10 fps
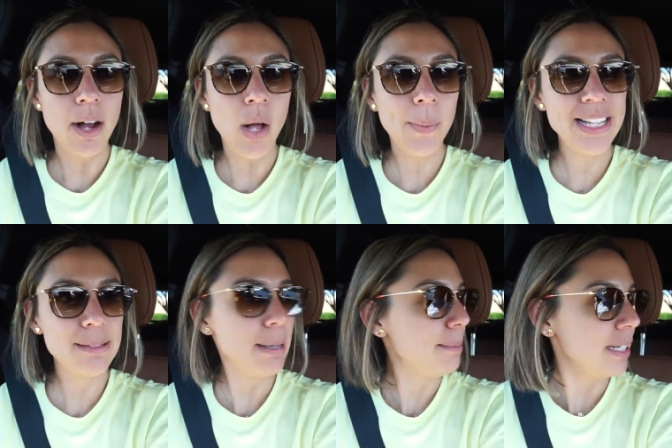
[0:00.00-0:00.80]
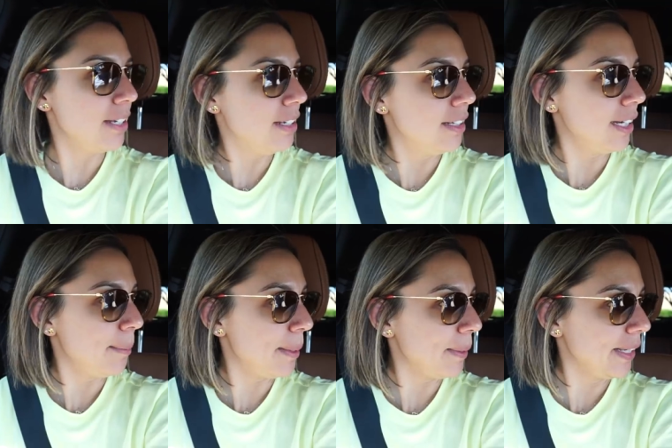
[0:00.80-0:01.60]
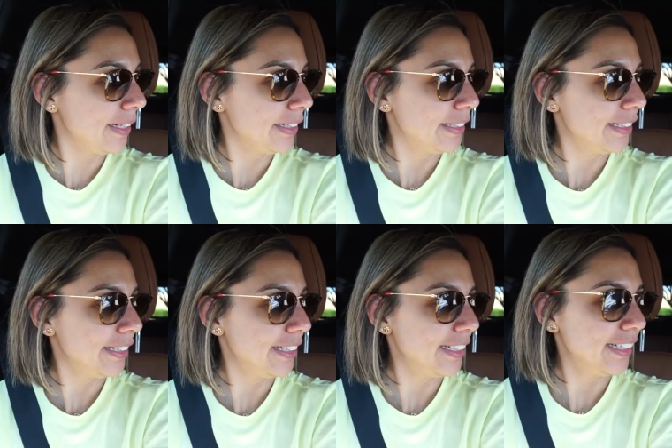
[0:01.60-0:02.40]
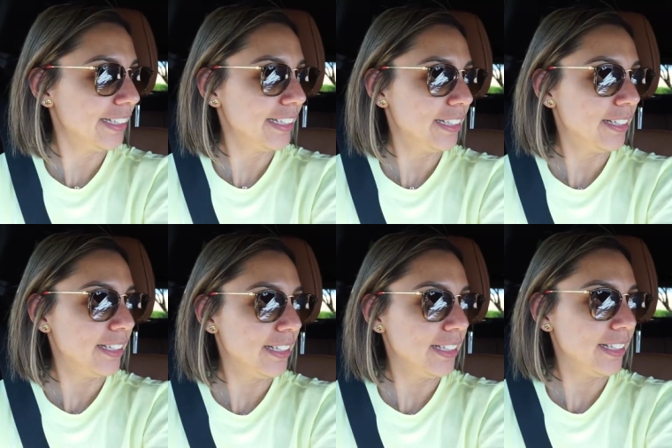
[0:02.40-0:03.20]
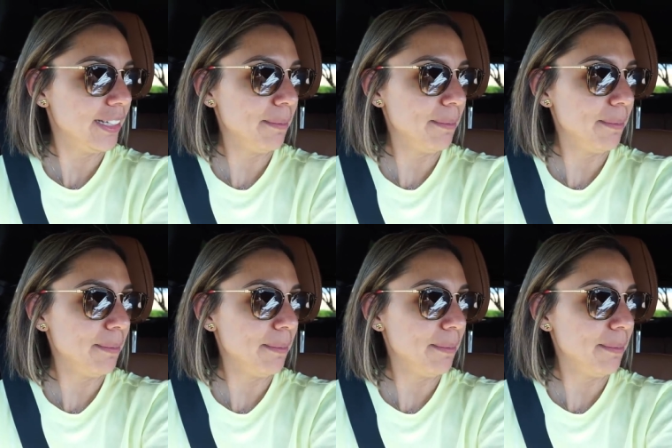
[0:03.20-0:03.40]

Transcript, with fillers: Always Maybe Not Maybe? Always Maybe Next Time?